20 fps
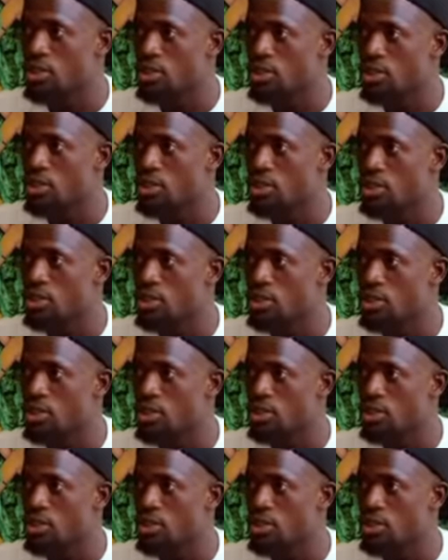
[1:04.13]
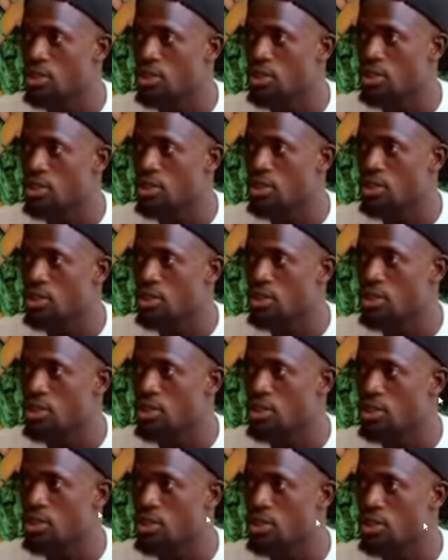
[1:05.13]

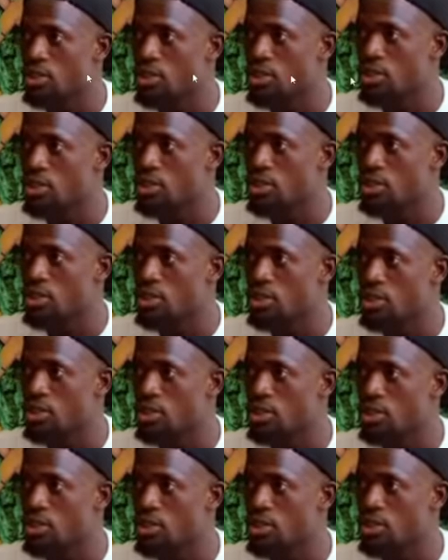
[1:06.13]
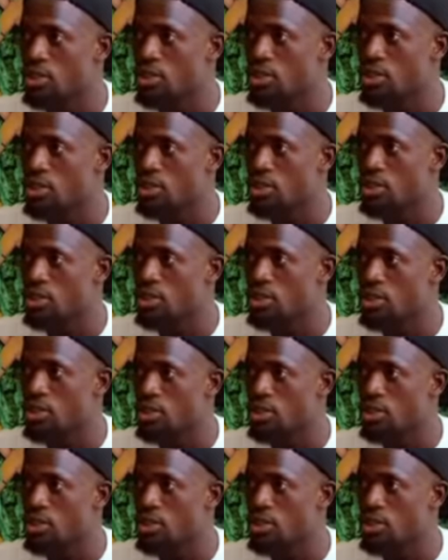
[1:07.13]
(not speaking)